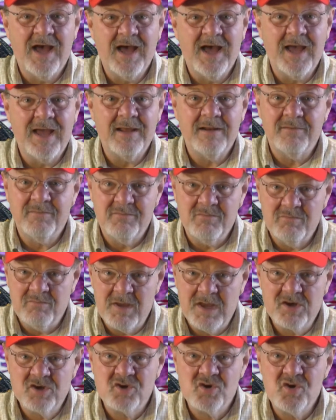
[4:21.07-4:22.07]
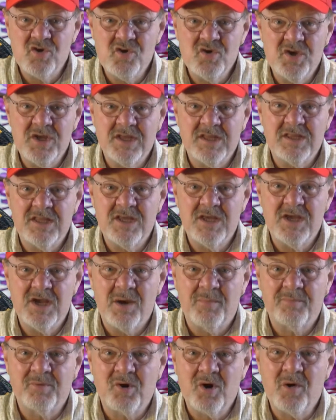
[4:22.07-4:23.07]
uh, and make sure you get
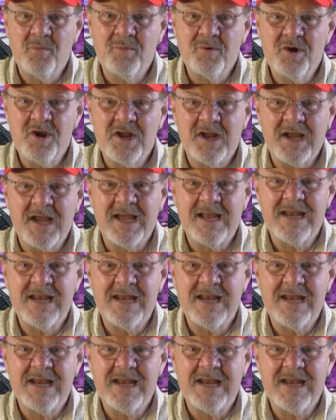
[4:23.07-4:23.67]
the appropriate